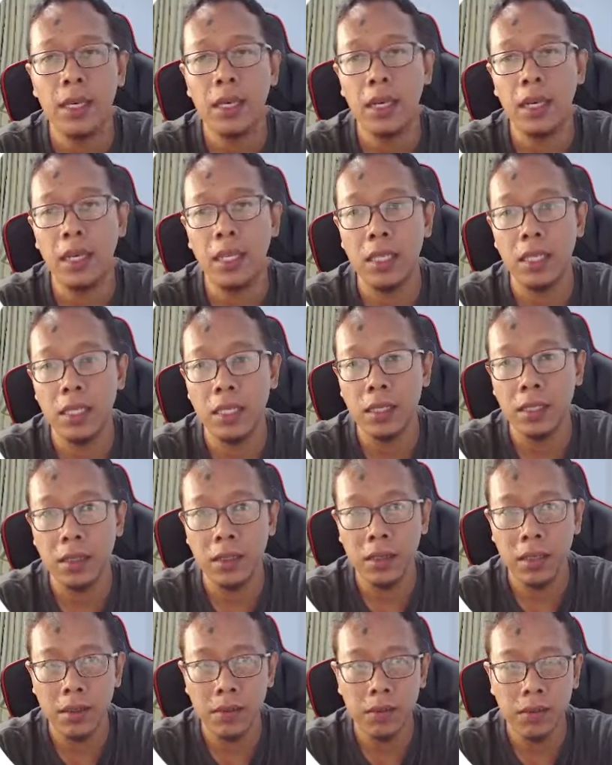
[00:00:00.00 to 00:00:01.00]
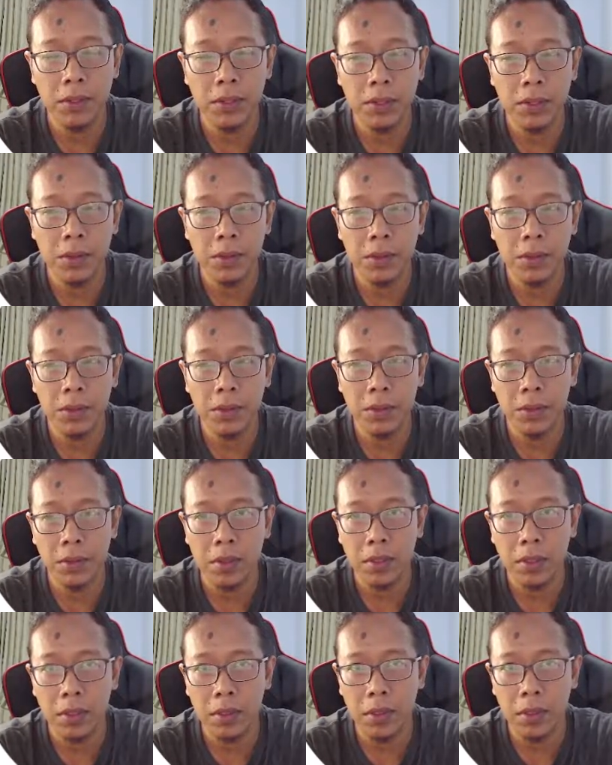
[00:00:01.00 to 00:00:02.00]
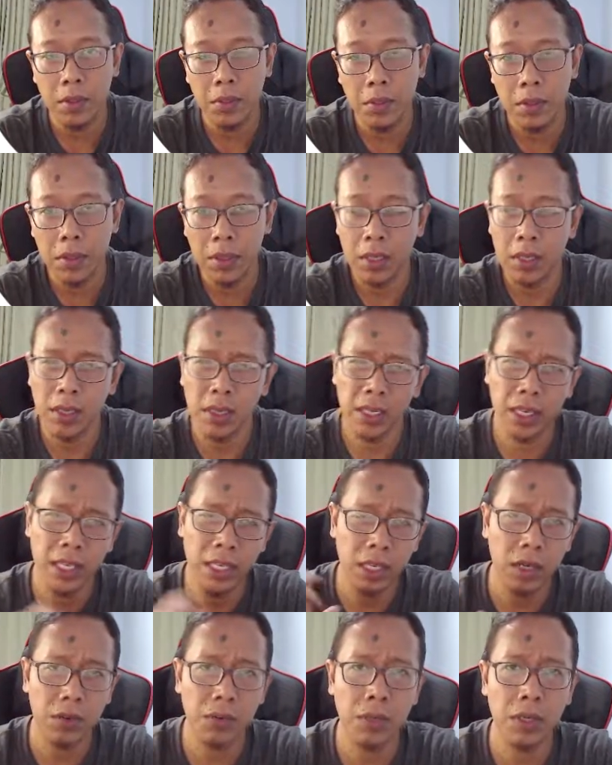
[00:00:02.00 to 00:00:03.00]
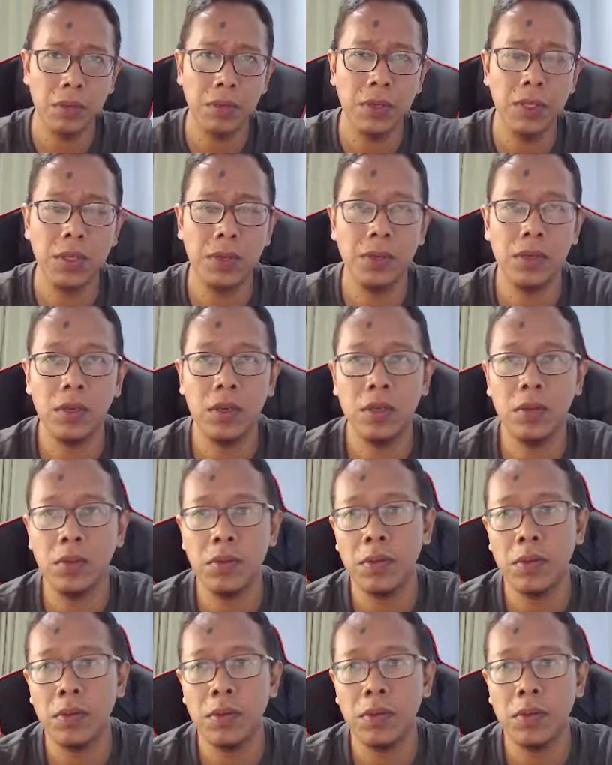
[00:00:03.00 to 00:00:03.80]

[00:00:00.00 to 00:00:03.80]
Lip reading: and it give you a clear overview of